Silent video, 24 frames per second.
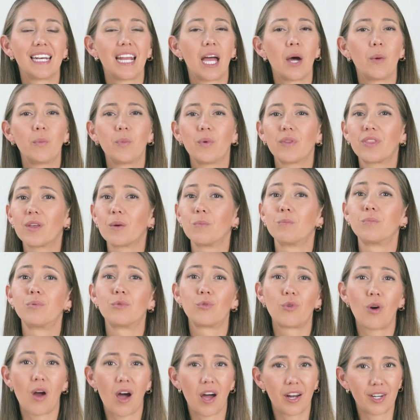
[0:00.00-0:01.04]
can help with a
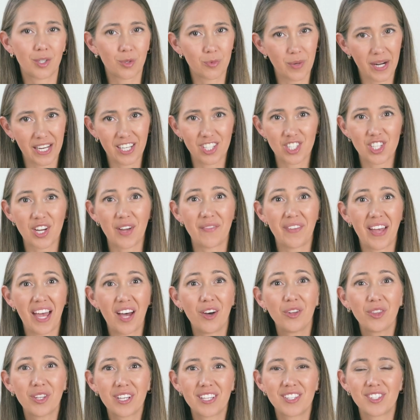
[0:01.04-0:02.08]
broader range of
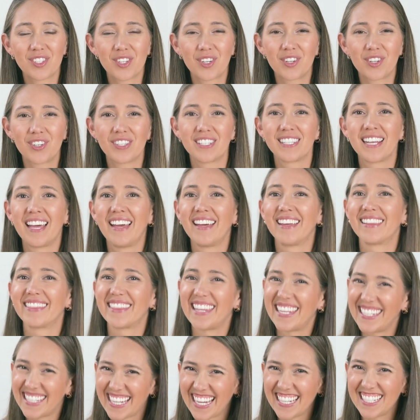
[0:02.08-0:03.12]
health concerns
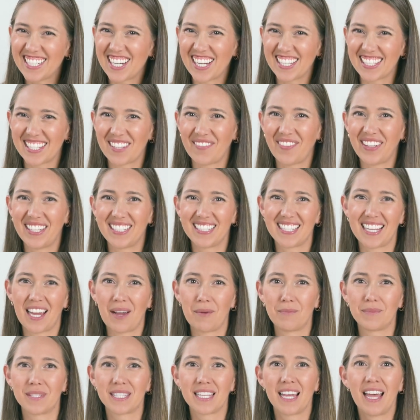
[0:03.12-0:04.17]
than digestive
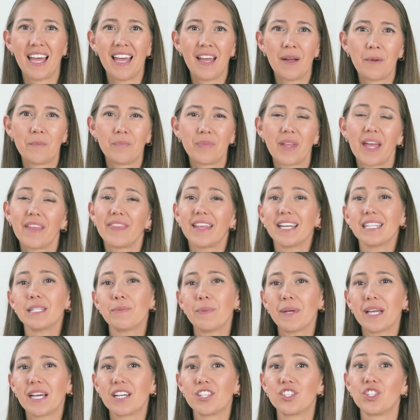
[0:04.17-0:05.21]
enzymes. And that's
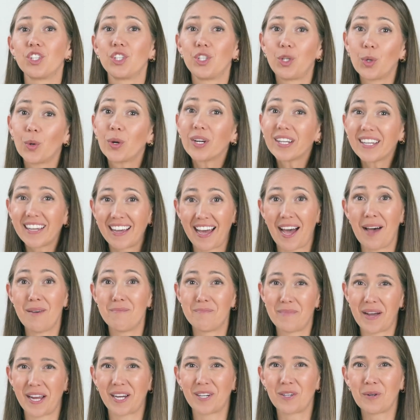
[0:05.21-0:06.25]
because your
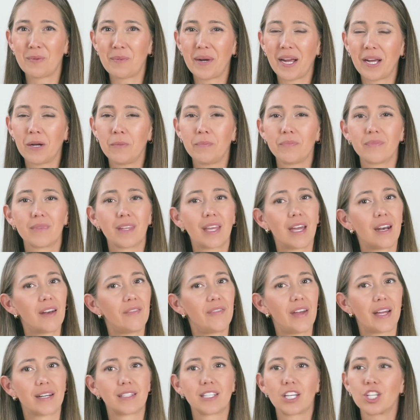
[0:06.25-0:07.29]
gut microbiome can
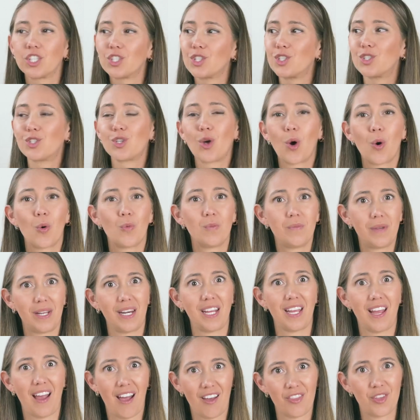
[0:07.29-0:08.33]
affect so
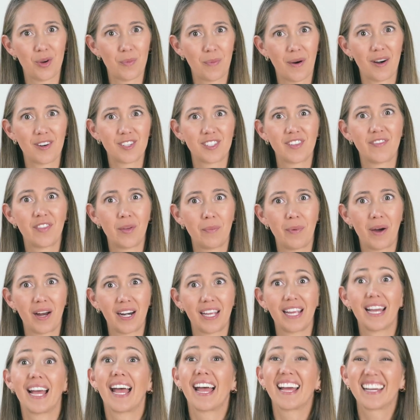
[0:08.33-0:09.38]
many other parts of the
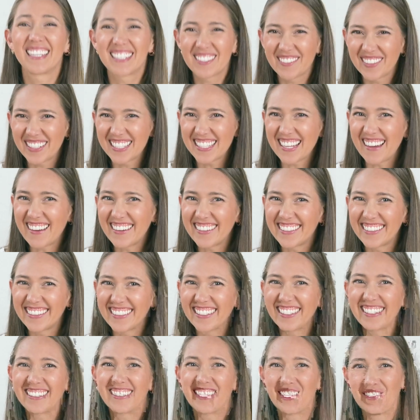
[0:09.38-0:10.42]
body, as we saw
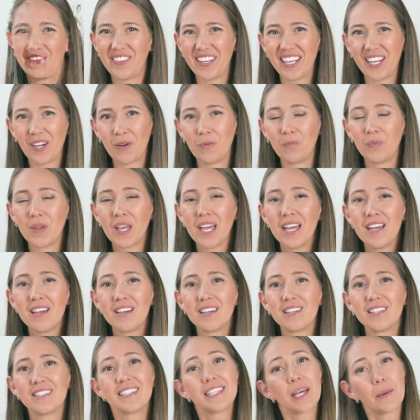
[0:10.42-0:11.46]
earlier in the video.
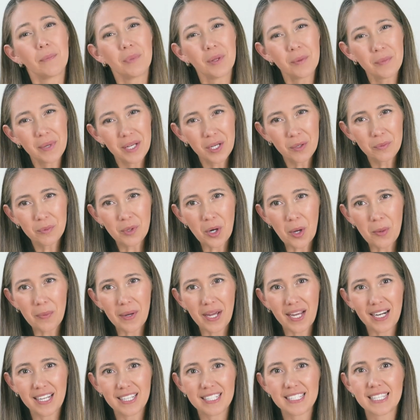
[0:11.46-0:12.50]
Supplemental
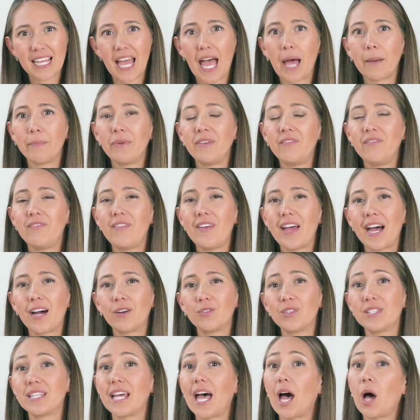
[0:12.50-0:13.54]
probiotics have been
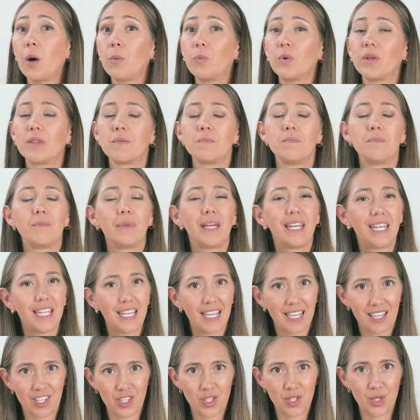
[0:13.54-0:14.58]
found to help with
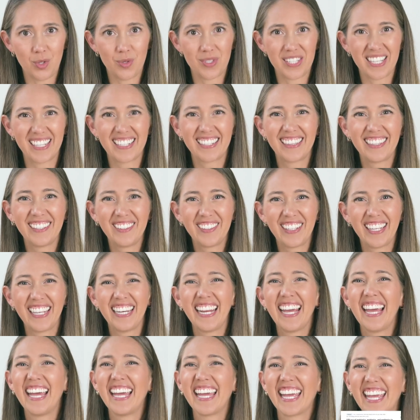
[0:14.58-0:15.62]
many issues, including